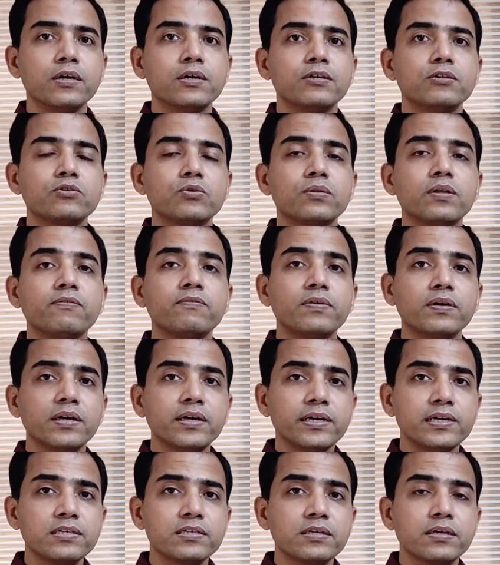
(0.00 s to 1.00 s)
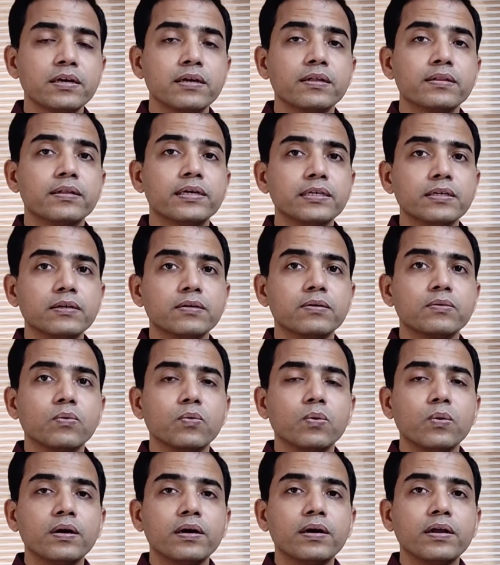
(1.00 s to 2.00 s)
So the word is that
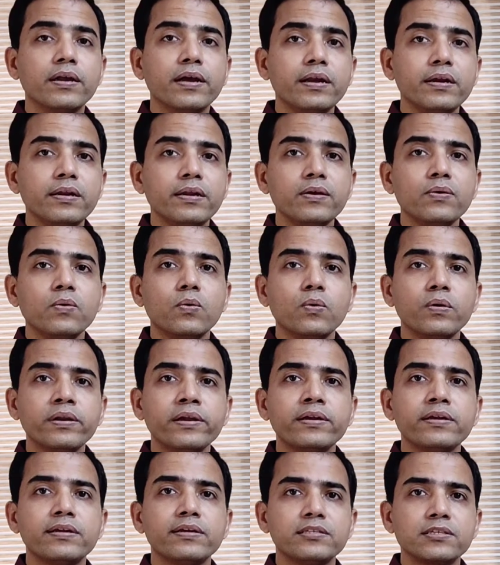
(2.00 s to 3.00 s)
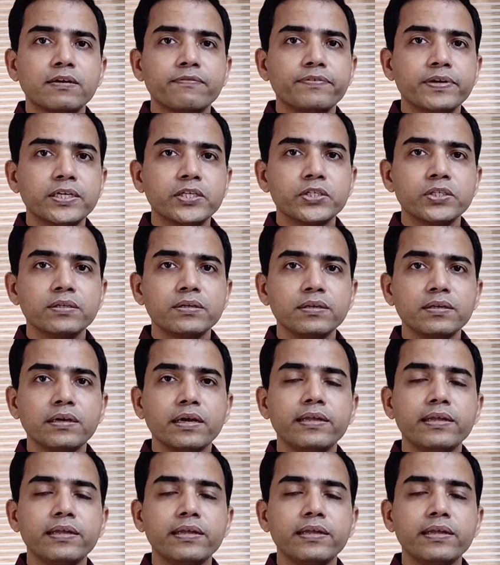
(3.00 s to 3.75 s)
creating only disaffection